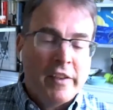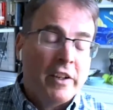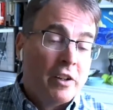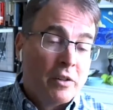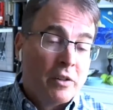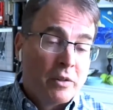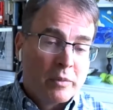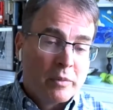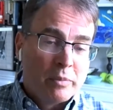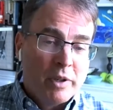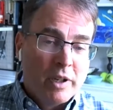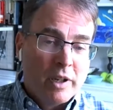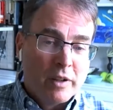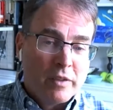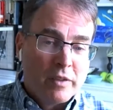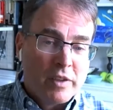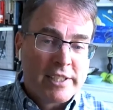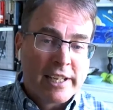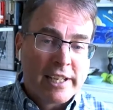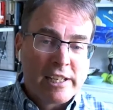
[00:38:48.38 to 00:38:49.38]
And then
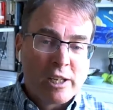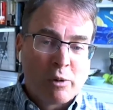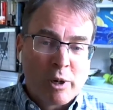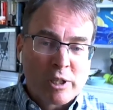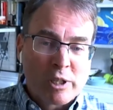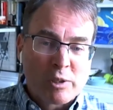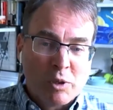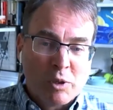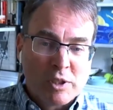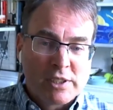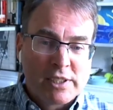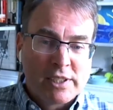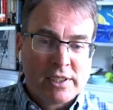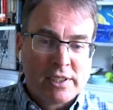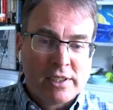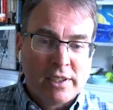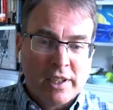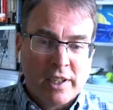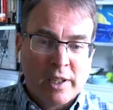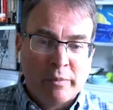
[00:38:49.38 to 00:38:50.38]
there, uh, the second question
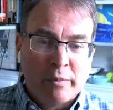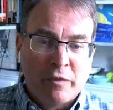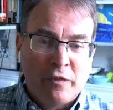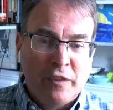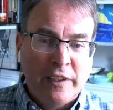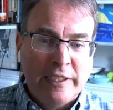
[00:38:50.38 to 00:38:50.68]
was um,